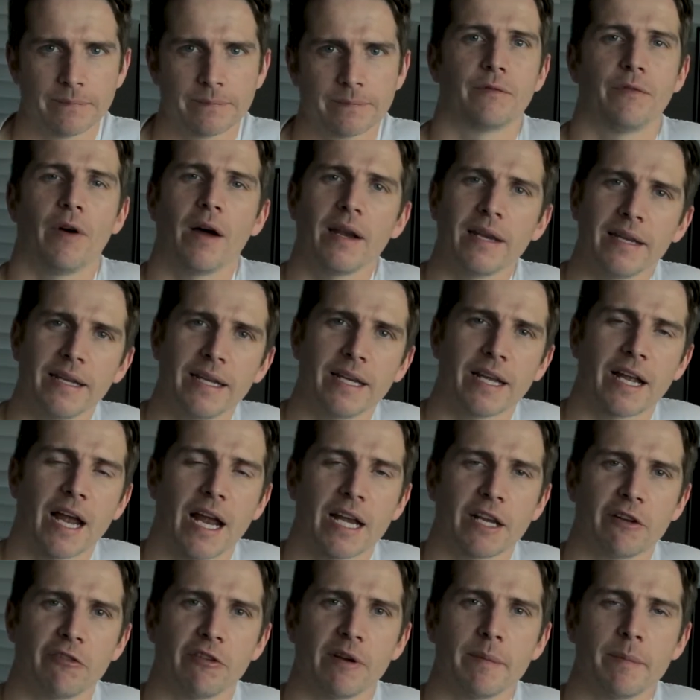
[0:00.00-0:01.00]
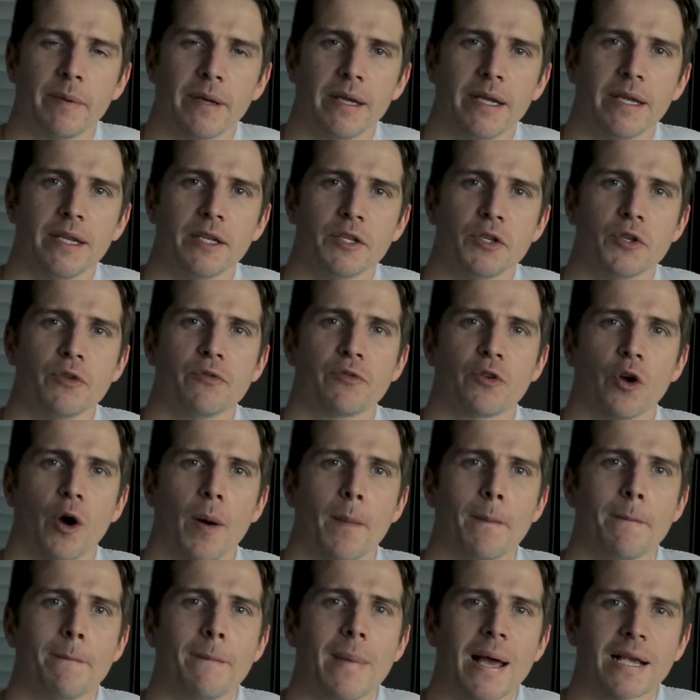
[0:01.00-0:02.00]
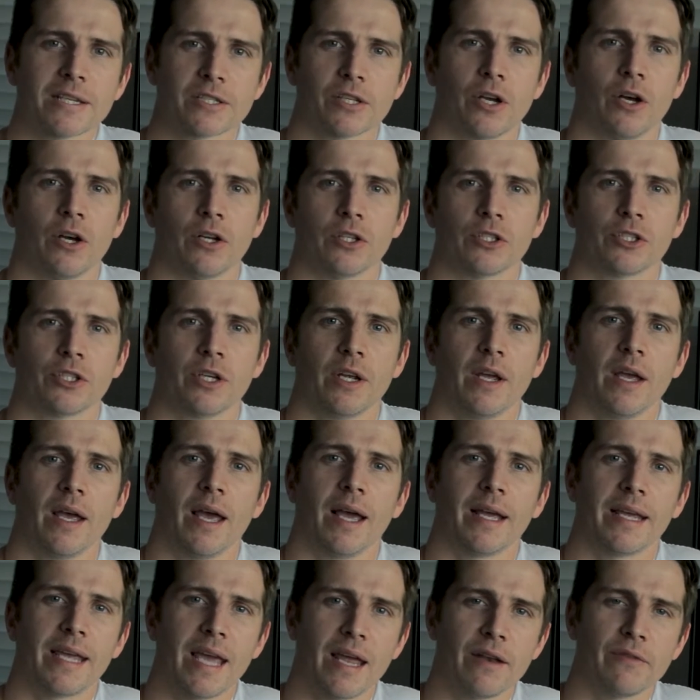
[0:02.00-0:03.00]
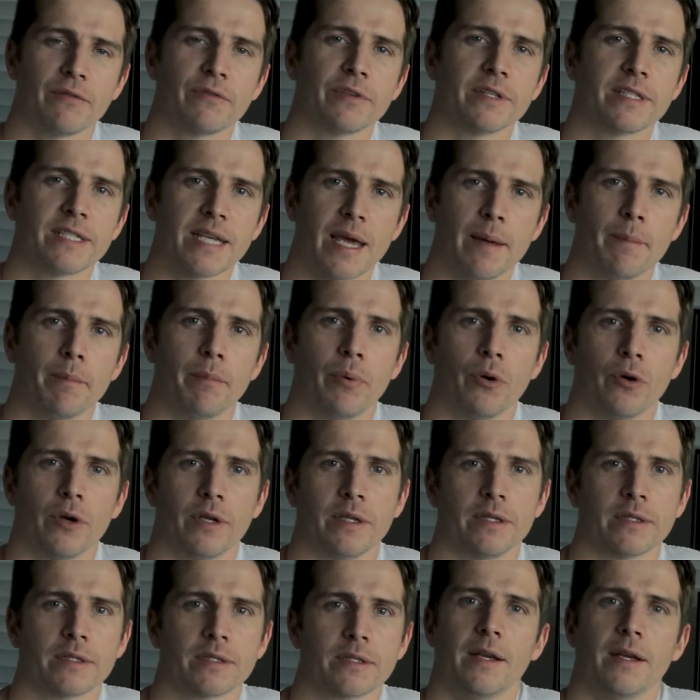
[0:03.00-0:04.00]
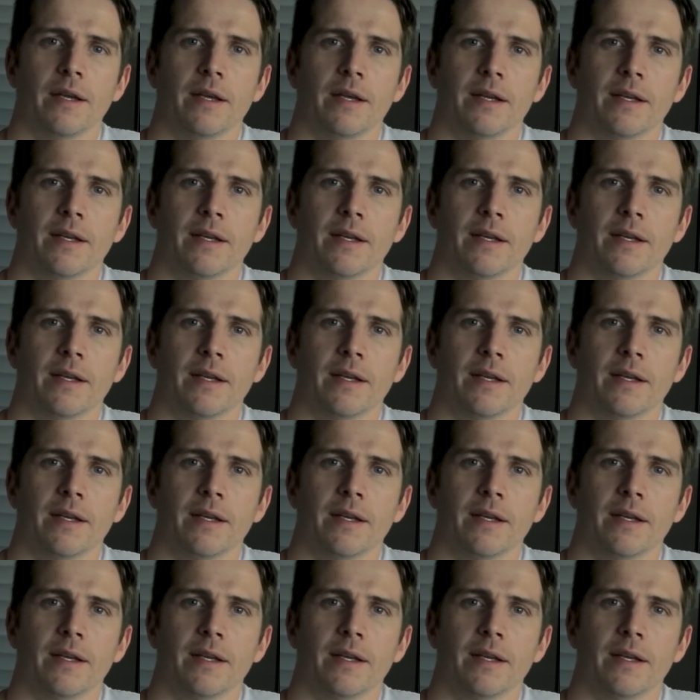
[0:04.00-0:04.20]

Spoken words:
Finally, in category B, you've got massage, again for 10 points.